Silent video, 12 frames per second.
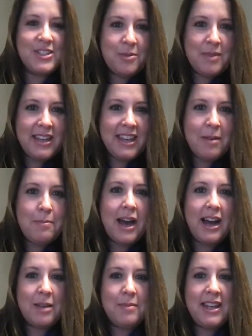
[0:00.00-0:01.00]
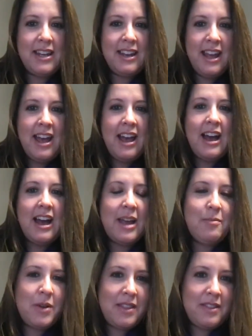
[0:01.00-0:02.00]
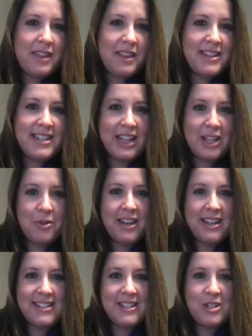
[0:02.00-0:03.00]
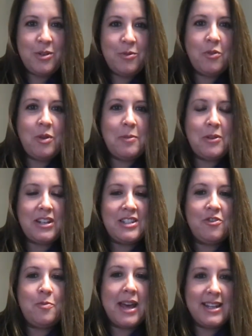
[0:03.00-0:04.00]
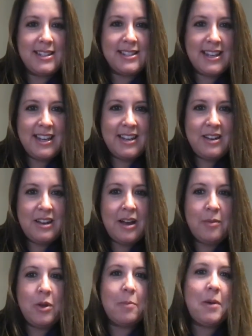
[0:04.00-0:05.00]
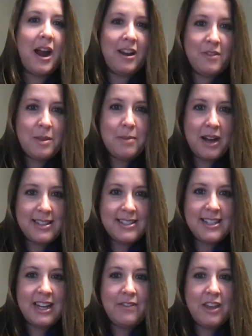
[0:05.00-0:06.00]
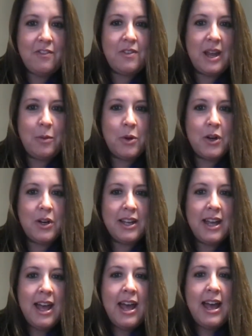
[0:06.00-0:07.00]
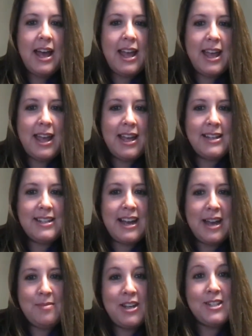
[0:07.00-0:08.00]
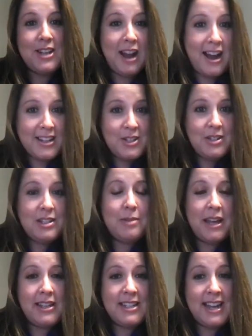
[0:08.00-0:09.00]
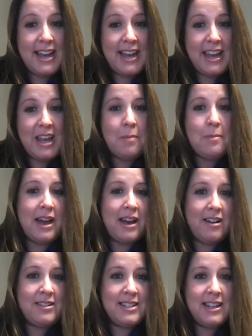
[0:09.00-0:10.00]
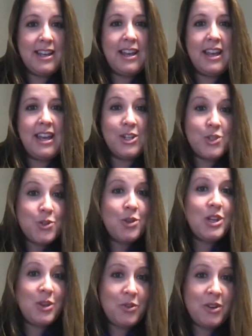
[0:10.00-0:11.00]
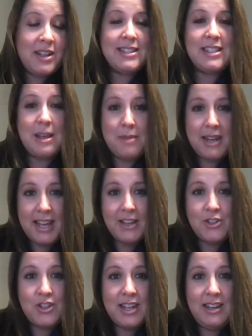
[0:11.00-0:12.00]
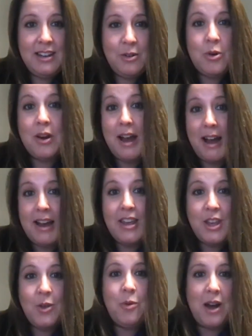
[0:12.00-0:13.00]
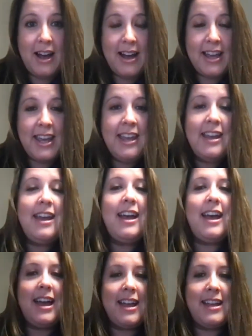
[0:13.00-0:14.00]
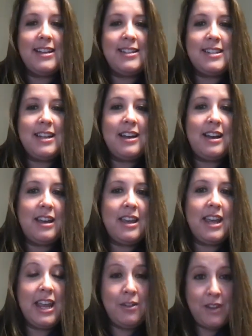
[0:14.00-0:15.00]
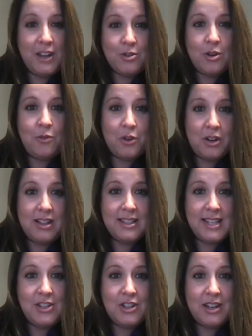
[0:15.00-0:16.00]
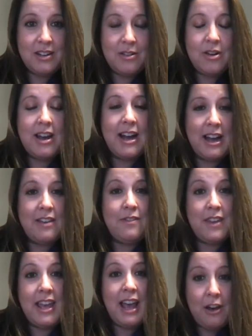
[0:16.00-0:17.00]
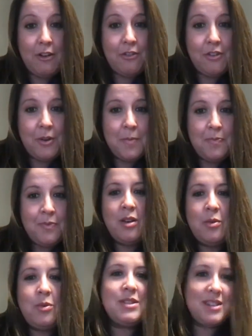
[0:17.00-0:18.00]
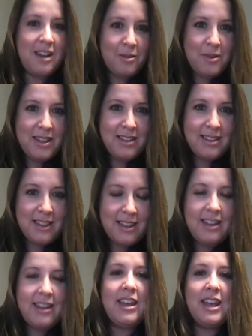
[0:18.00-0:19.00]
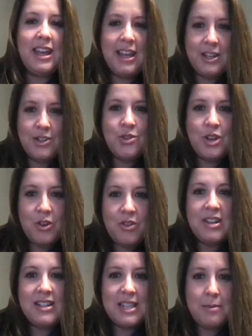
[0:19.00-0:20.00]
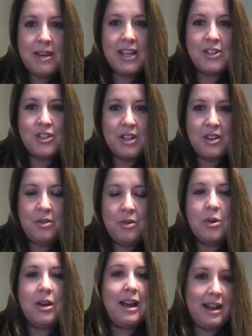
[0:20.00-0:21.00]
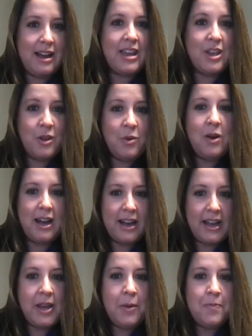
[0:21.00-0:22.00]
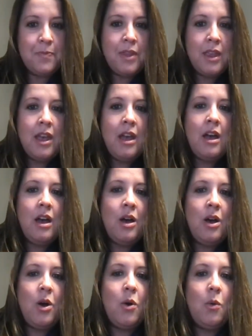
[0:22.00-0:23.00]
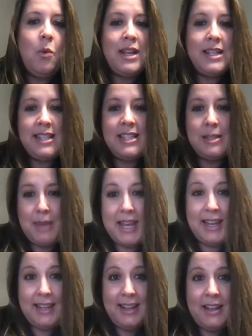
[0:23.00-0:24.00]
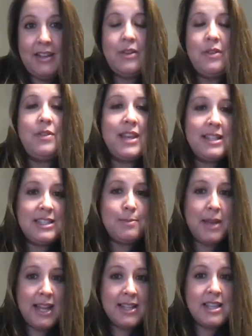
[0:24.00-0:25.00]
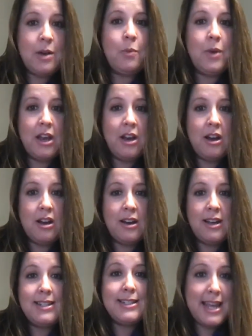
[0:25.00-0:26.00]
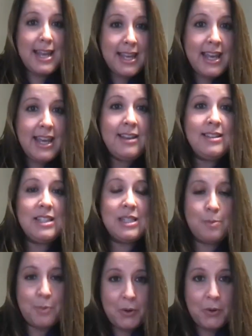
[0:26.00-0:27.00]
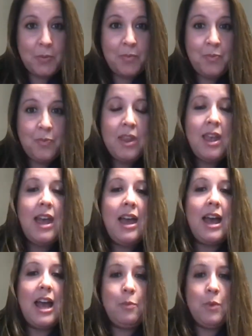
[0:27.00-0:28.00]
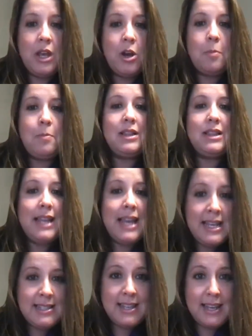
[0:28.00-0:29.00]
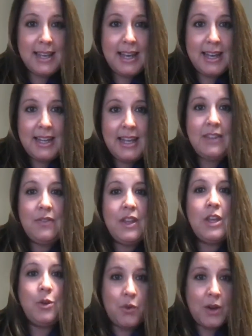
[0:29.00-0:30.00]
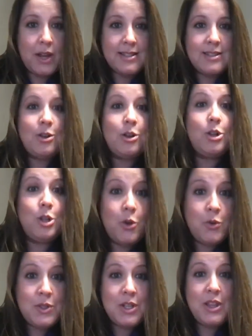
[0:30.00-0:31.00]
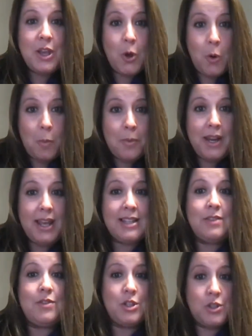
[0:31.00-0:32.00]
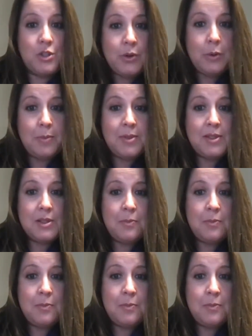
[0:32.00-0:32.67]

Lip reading: Emelia Bachman. I'm with the Delaware Institute for Reproductive Medicine. We are part of the Boston IVF Network, and I'm going to talk to you today about intrauterine insemination, or IUI, and in vitro fertilization, or IVF. We'll start with intrauterine insemination, or IUI. What does this mean? This means that we are taking sperm and we are placing it in the uterus close to the openings of the tubes.